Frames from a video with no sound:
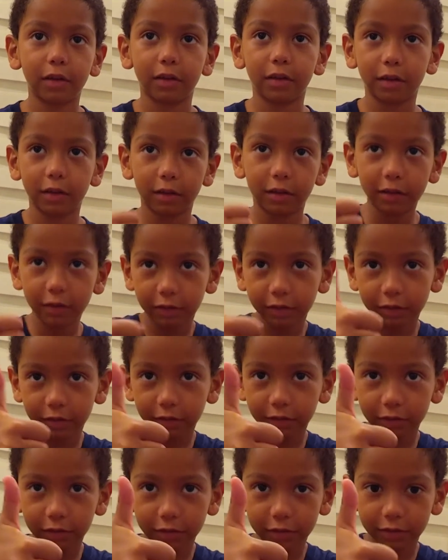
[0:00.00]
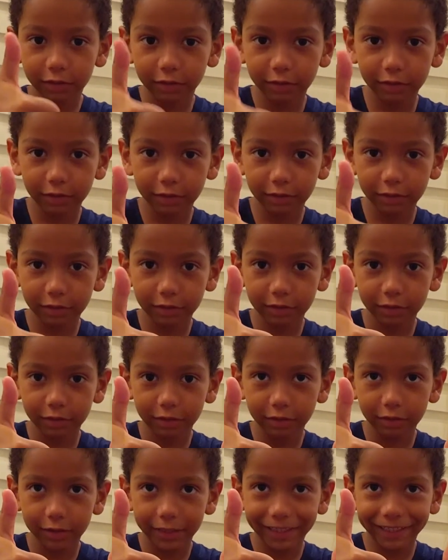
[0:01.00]

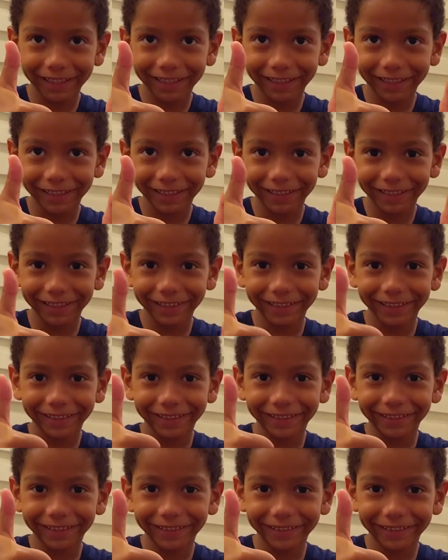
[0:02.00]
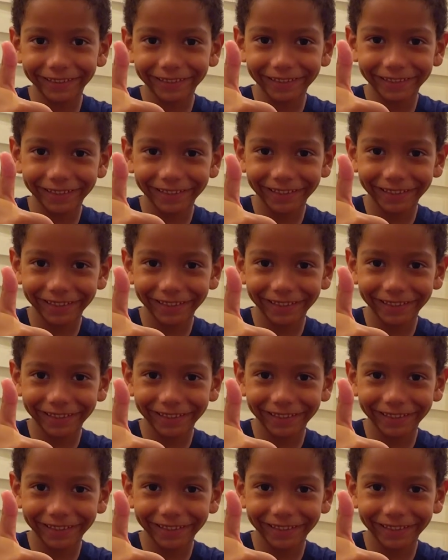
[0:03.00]
(silence)